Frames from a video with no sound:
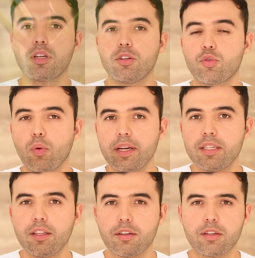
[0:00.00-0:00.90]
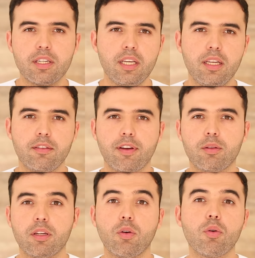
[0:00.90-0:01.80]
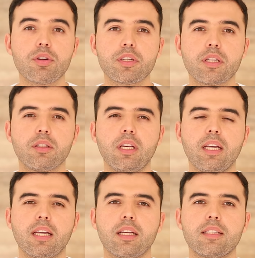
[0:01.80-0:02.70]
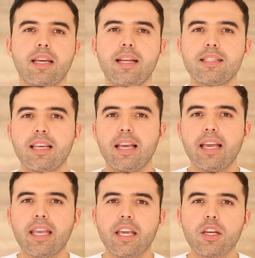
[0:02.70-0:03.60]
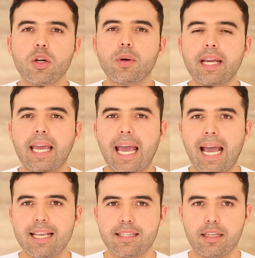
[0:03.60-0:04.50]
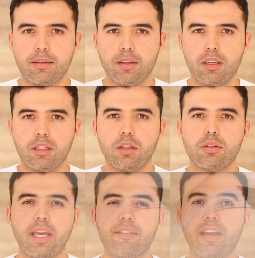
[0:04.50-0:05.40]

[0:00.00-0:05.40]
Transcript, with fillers: in twenty thirteen found that horsetail contains kinuric acid, known to have